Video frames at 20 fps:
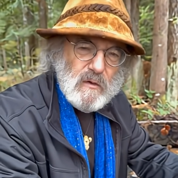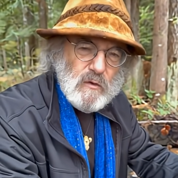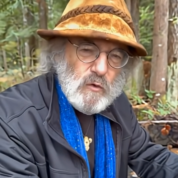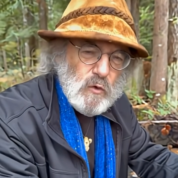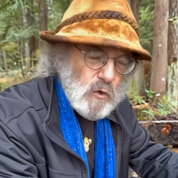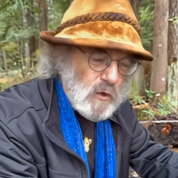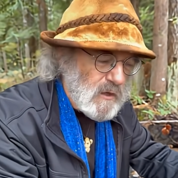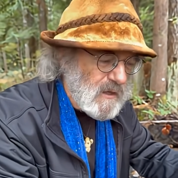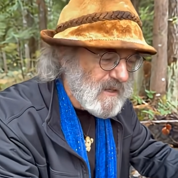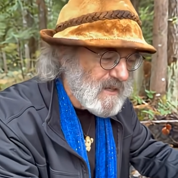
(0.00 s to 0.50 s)

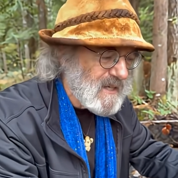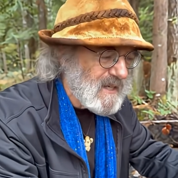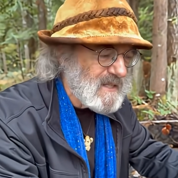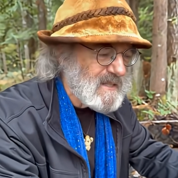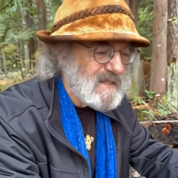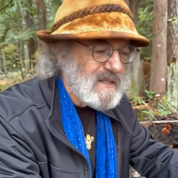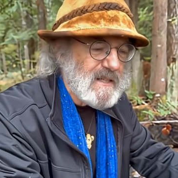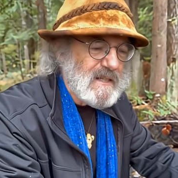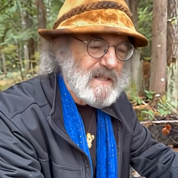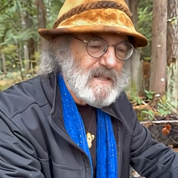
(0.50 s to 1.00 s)
good
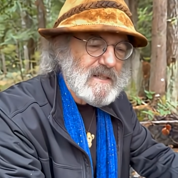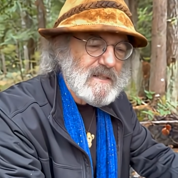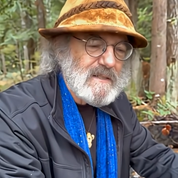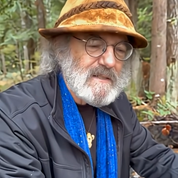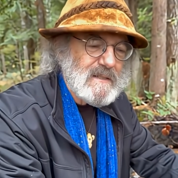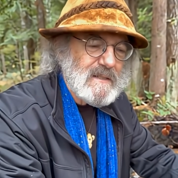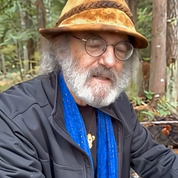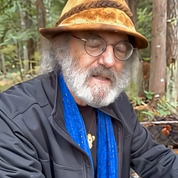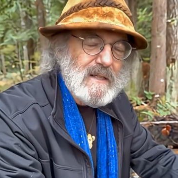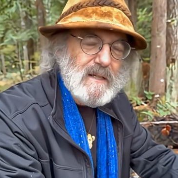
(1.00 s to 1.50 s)
tasting it
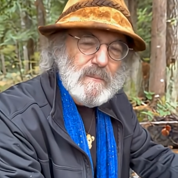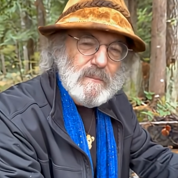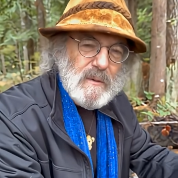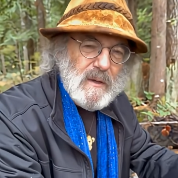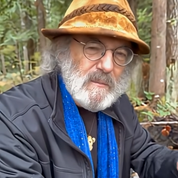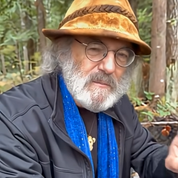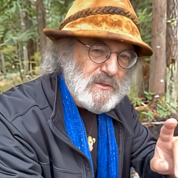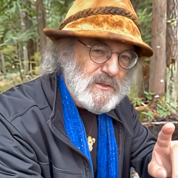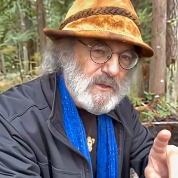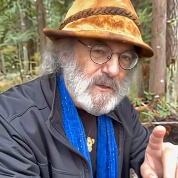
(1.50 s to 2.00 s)
is, but
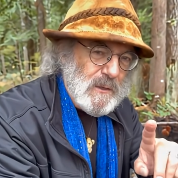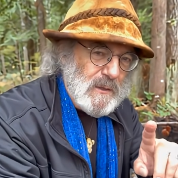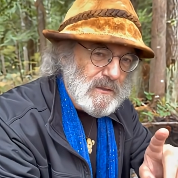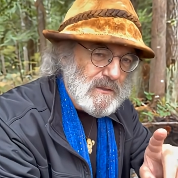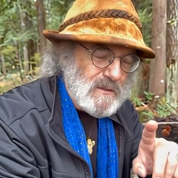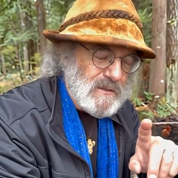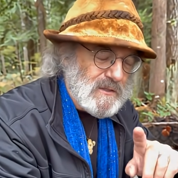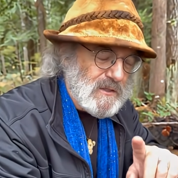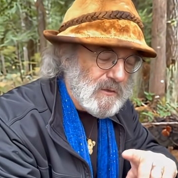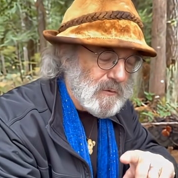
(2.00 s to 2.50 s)
I'm sharing
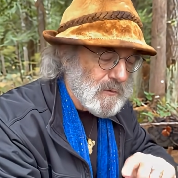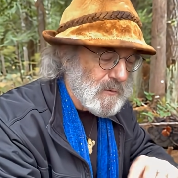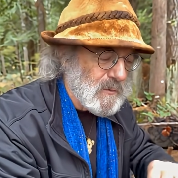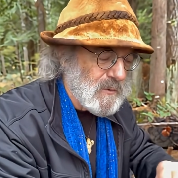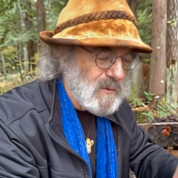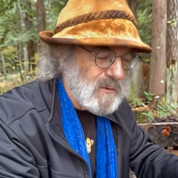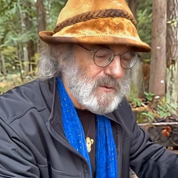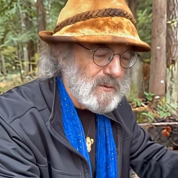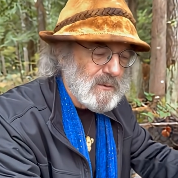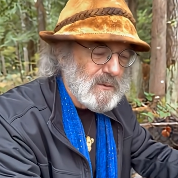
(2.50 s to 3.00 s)
this secret
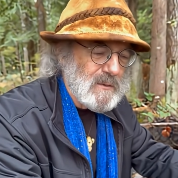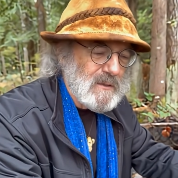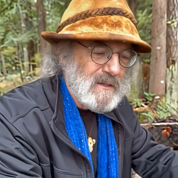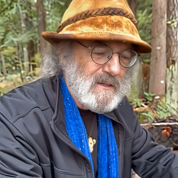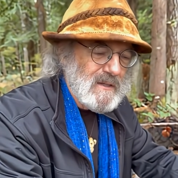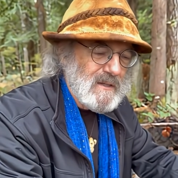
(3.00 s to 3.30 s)
with you.